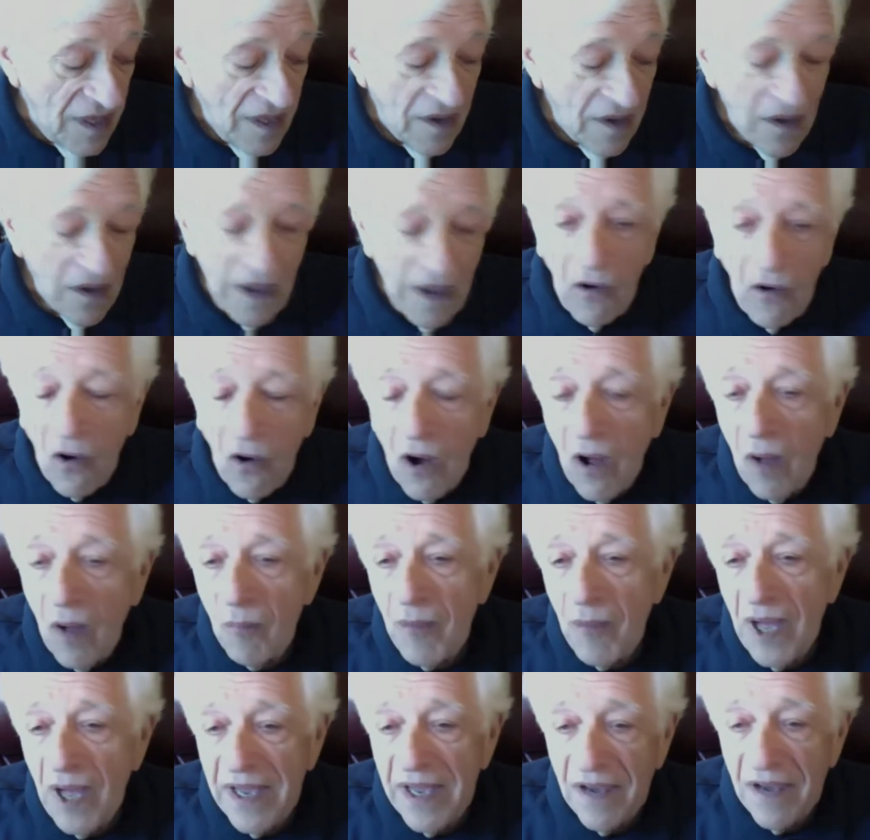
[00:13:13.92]
all
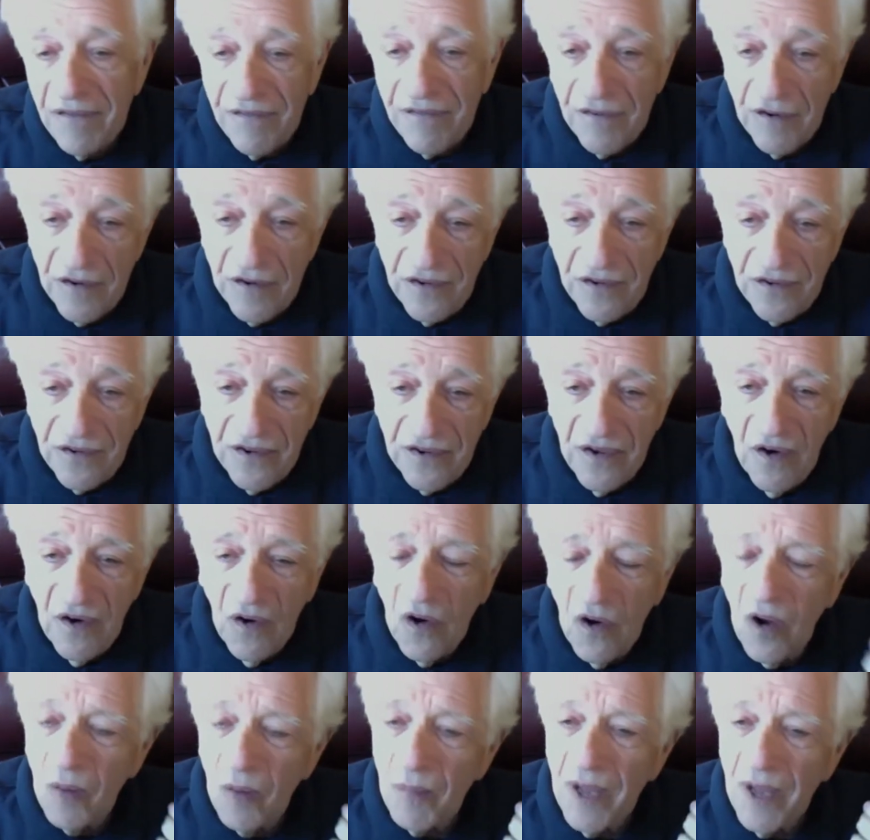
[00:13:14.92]
my
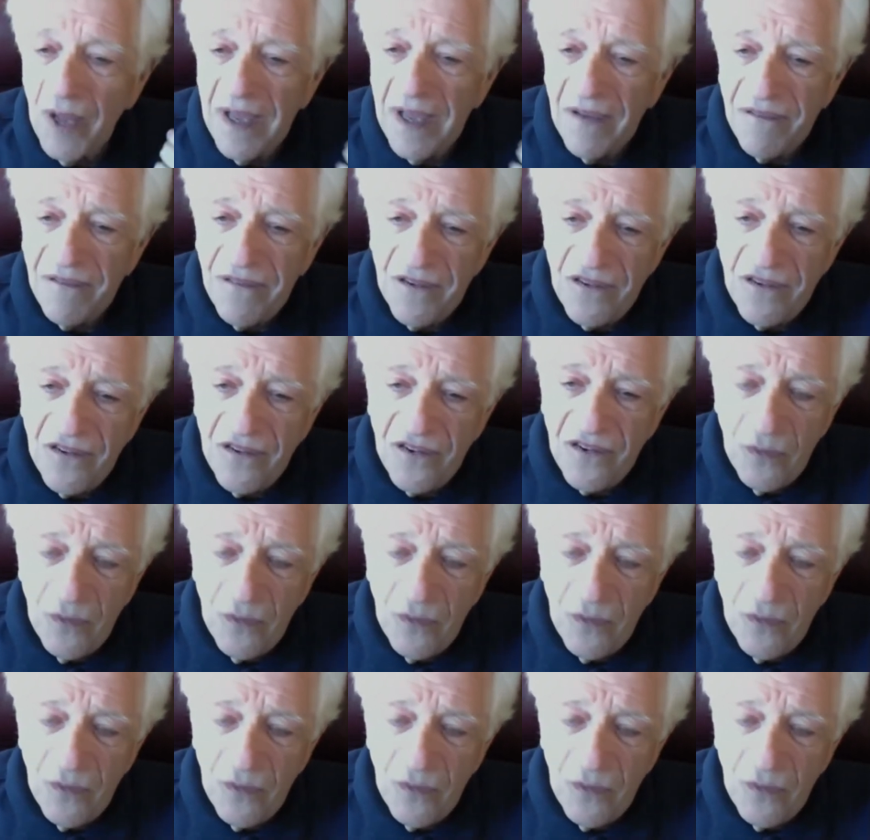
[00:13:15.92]
efforts to